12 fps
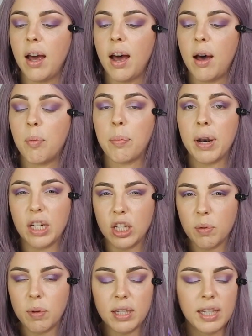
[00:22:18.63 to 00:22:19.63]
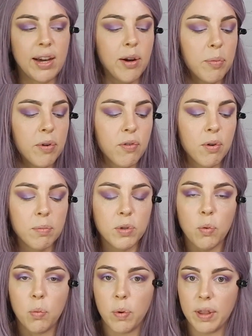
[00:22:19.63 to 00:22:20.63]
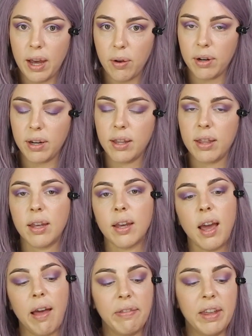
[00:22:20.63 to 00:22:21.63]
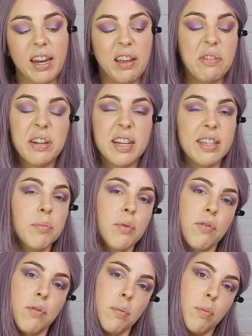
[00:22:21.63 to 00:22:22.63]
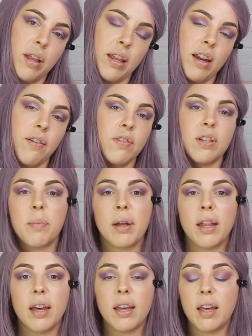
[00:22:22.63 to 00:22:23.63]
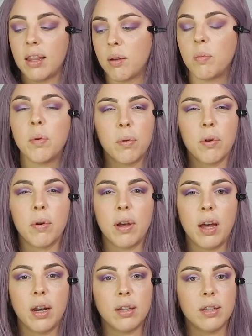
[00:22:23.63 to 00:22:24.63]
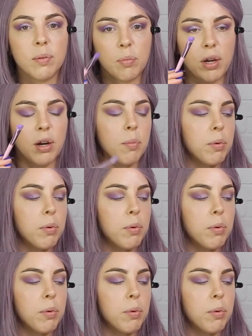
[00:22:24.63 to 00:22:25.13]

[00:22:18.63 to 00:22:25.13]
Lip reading: But I just want to see how it performs without anything, and then if it doesn't perform well enough to my liking, then we will go ahead and spray our